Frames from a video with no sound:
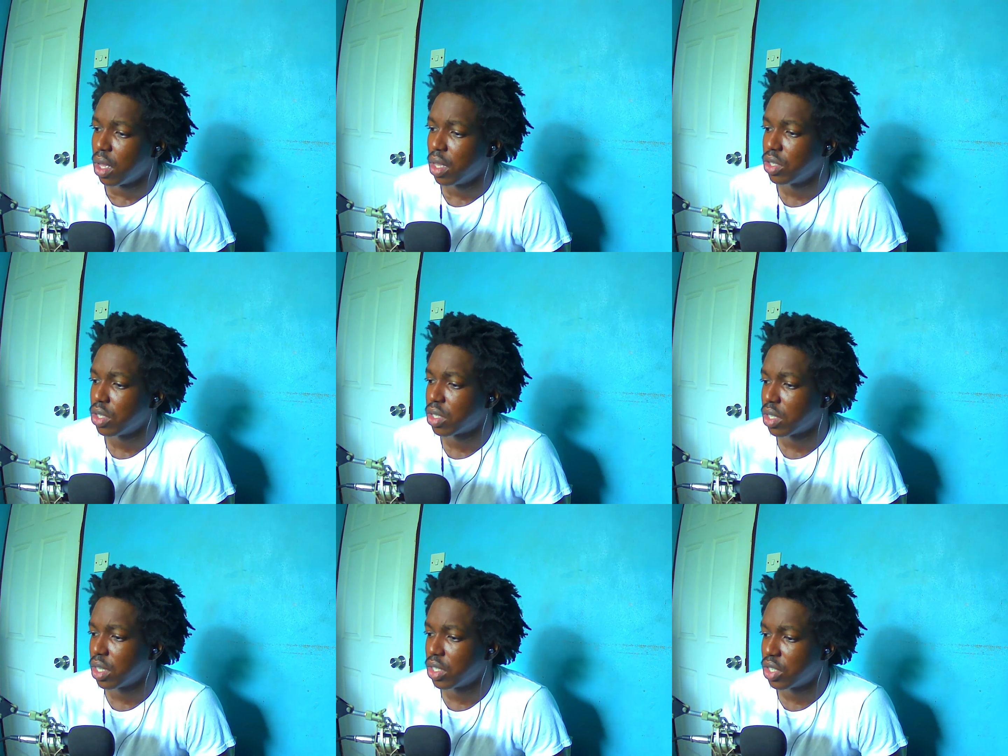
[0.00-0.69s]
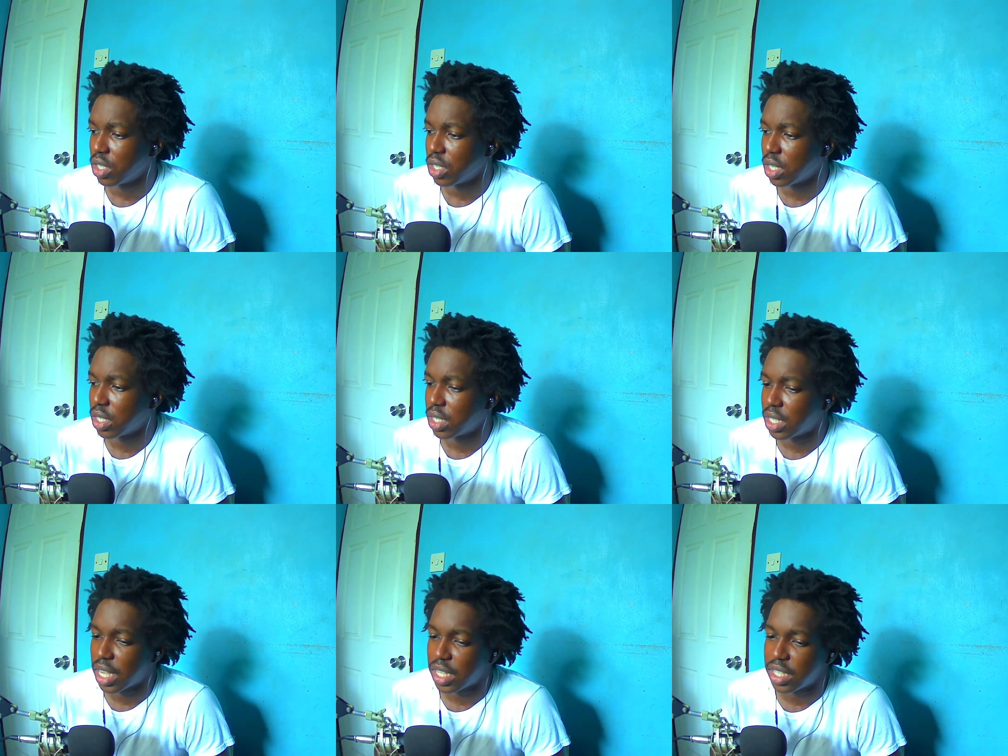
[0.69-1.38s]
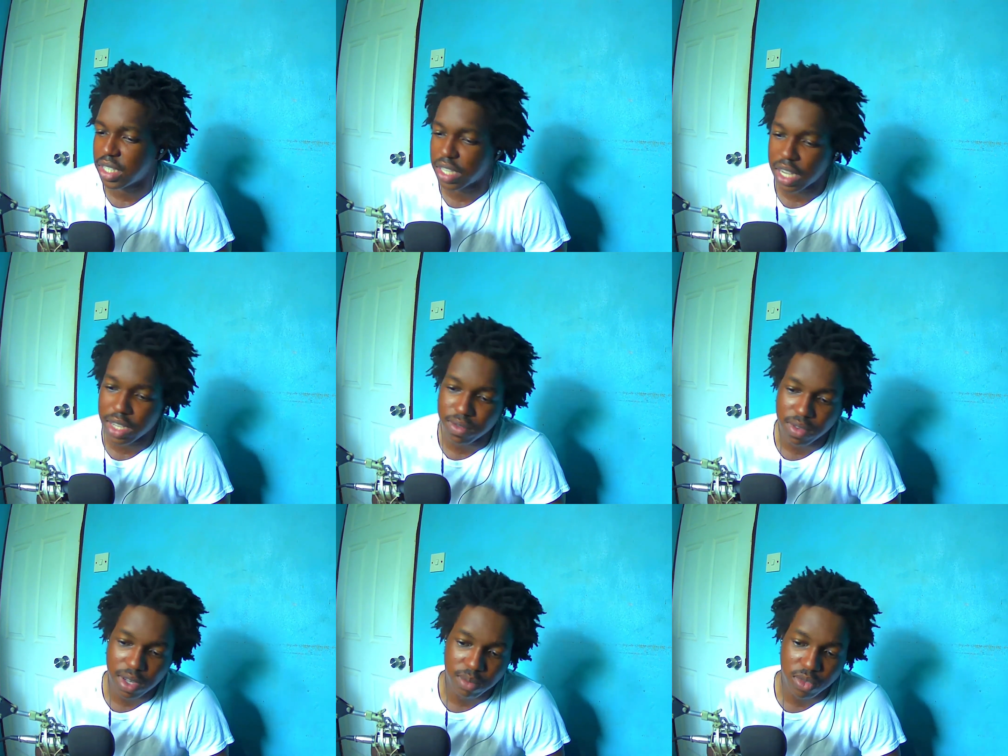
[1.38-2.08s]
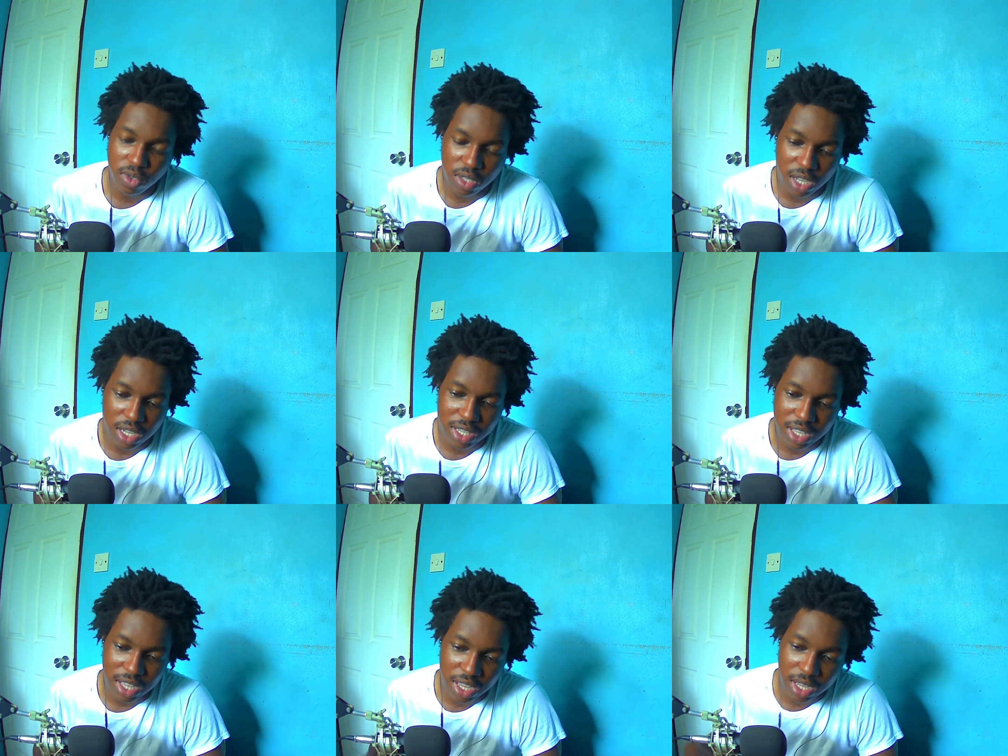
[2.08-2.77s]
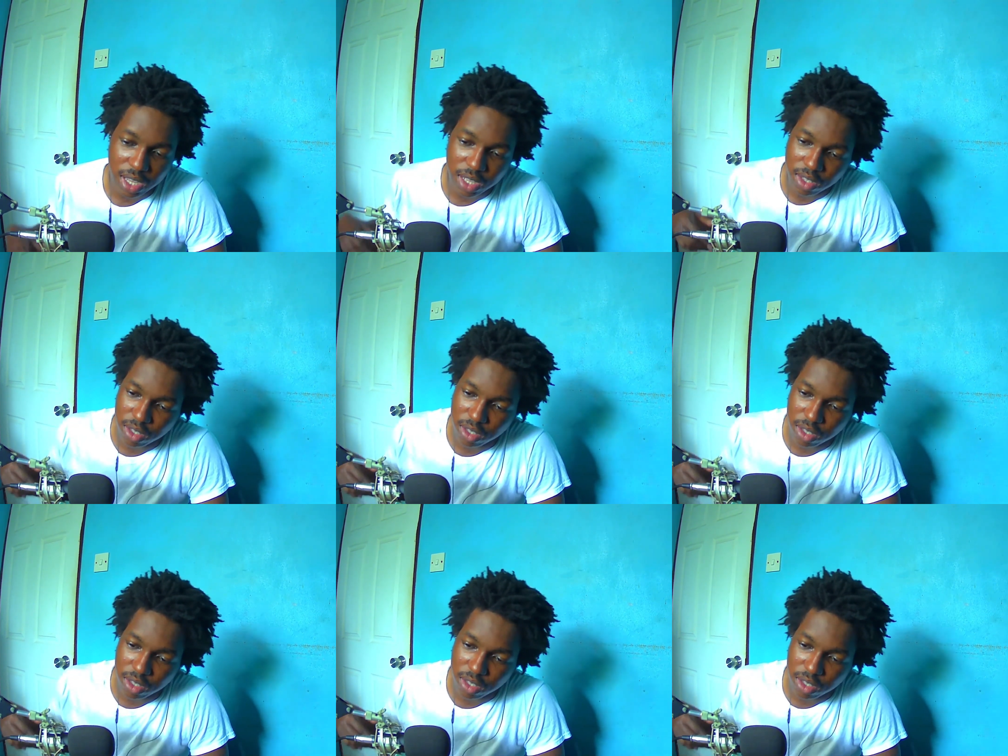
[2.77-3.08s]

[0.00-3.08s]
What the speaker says: It's just a sad sight for them to not care,